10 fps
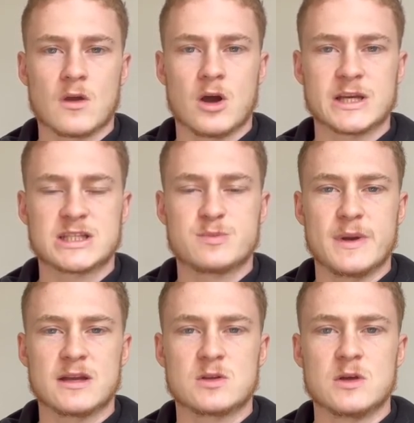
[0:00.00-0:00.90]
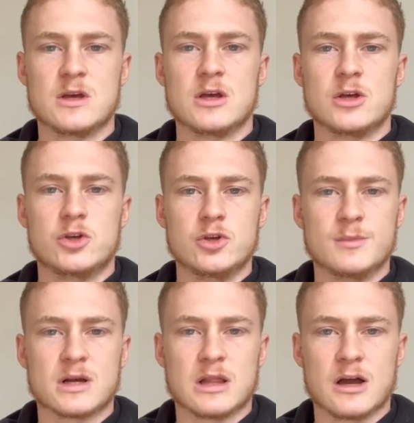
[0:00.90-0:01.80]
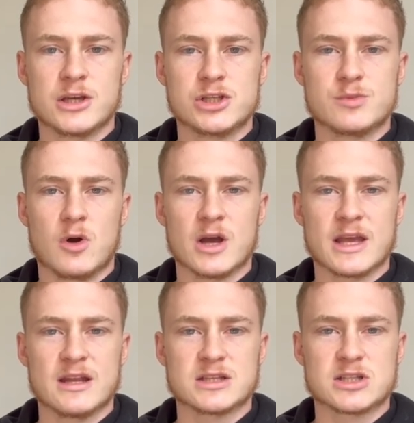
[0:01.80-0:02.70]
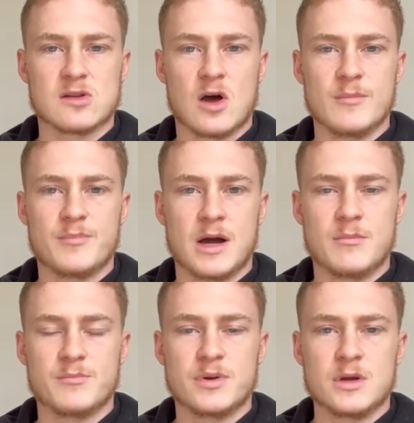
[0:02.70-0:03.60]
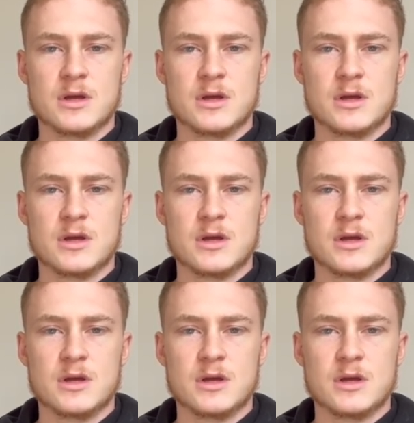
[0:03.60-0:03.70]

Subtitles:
I expect Hugh McCluggage might get a slight bump.